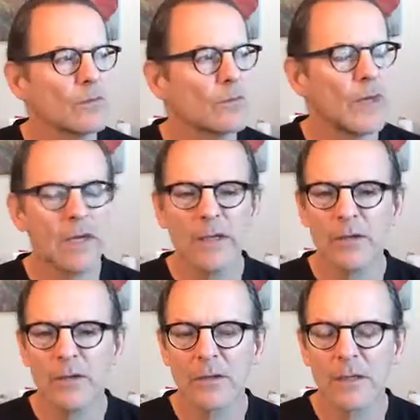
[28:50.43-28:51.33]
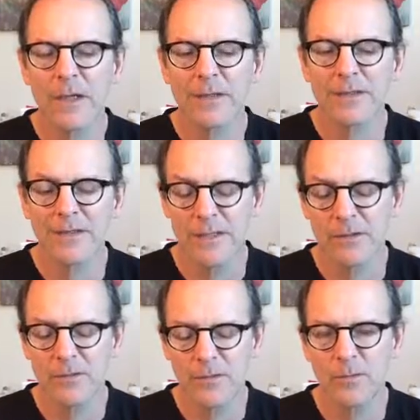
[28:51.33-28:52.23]
my yoga classes on
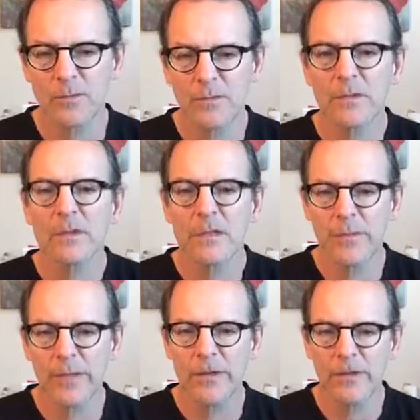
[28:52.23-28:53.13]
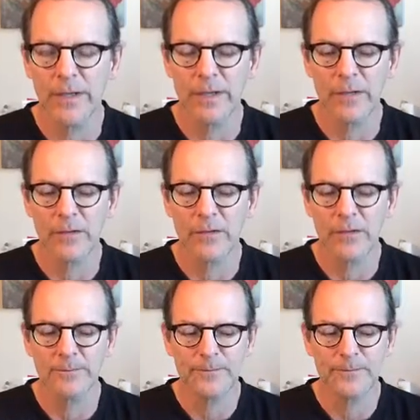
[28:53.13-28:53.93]
Zoom, let me know that also,